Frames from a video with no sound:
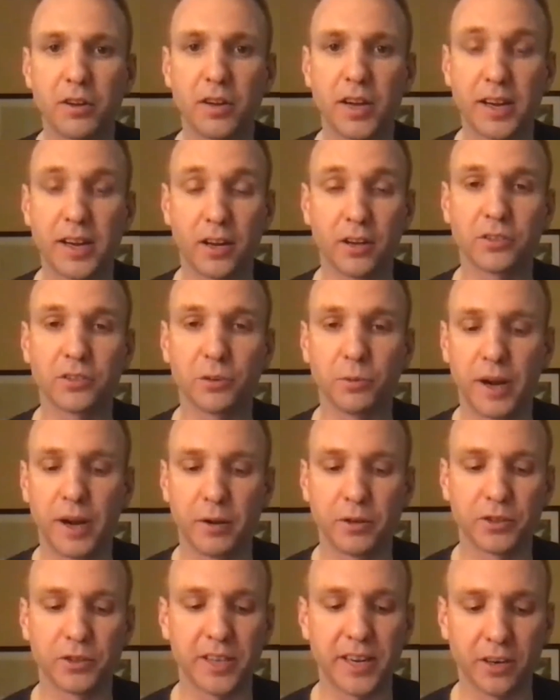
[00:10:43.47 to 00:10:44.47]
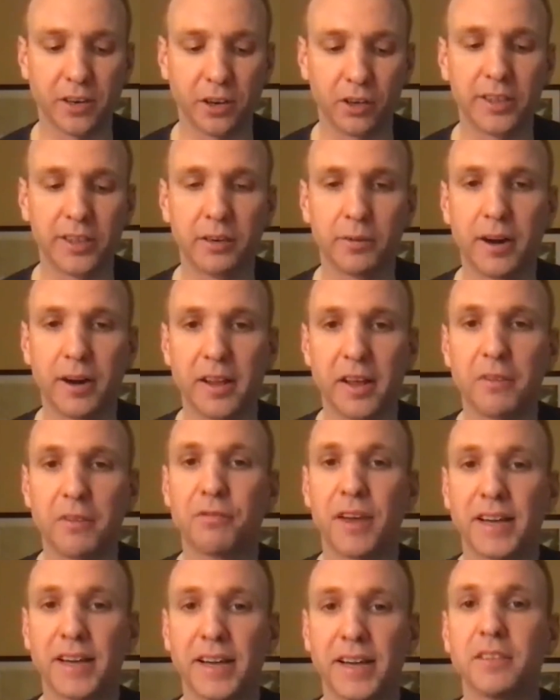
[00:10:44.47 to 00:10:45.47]
and also what I was saying earlier around
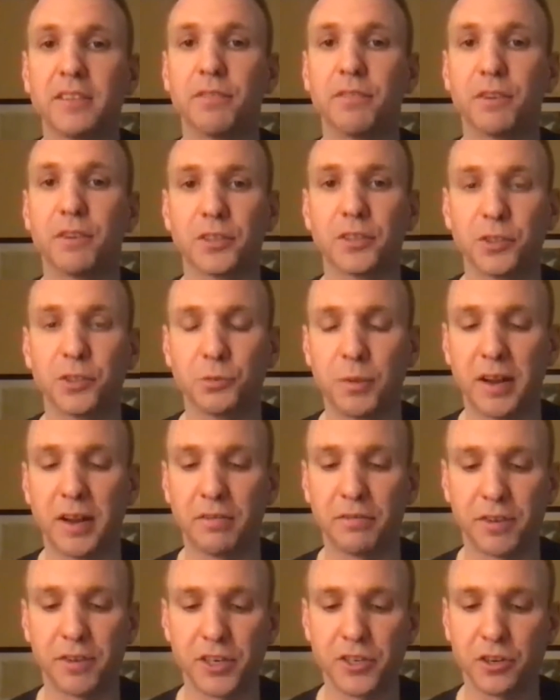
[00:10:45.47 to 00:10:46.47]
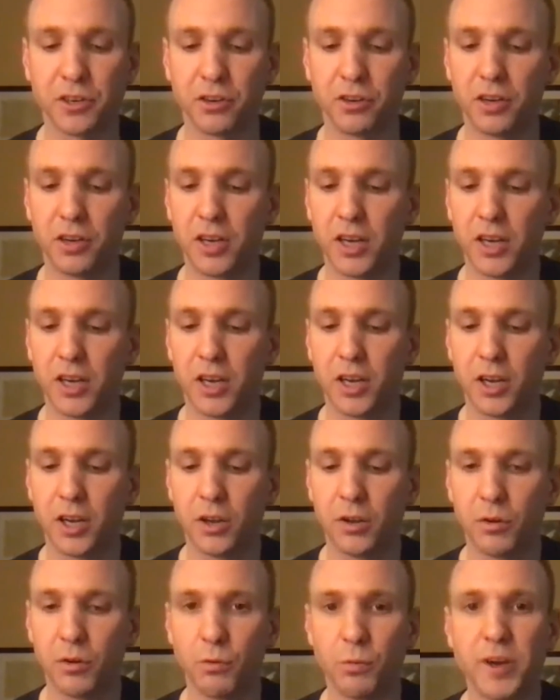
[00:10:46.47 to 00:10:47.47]
effective versus beneficial.
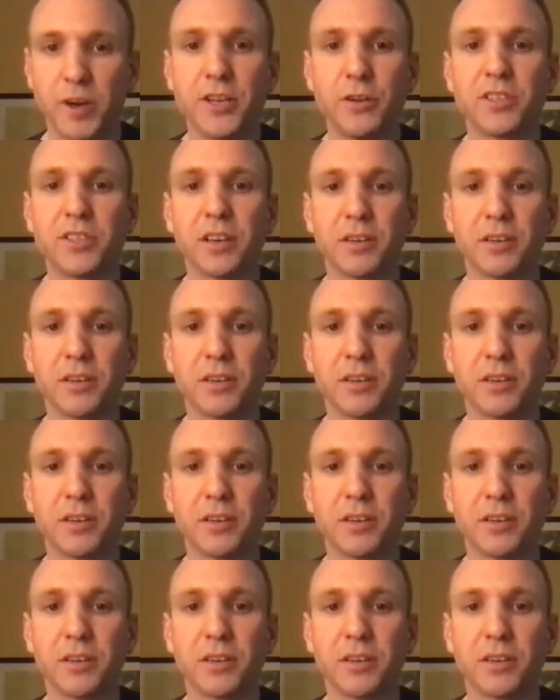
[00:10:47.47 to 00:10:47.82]
We use